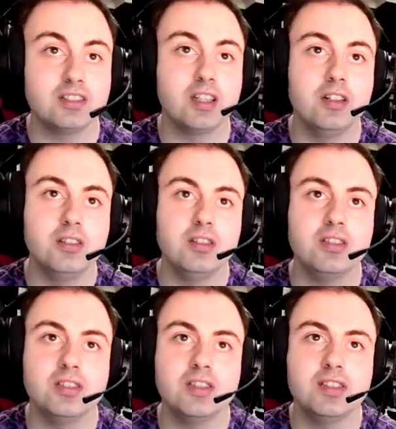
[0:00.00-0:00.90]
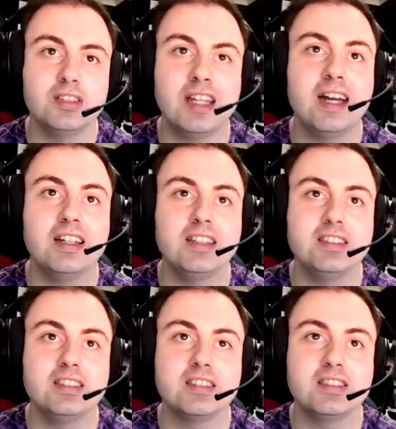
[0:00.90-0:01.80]
so that
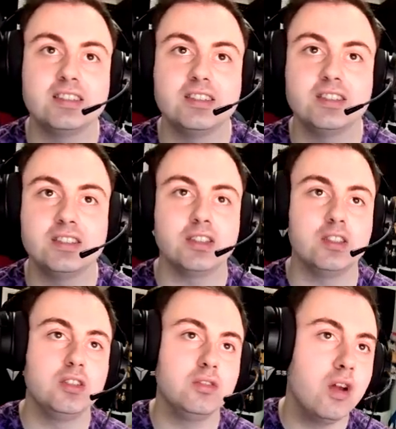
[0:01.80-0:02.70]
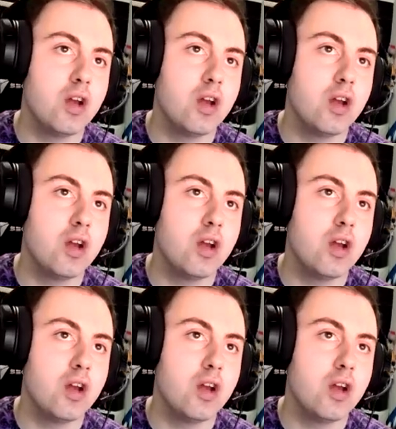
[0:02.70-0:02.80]
is so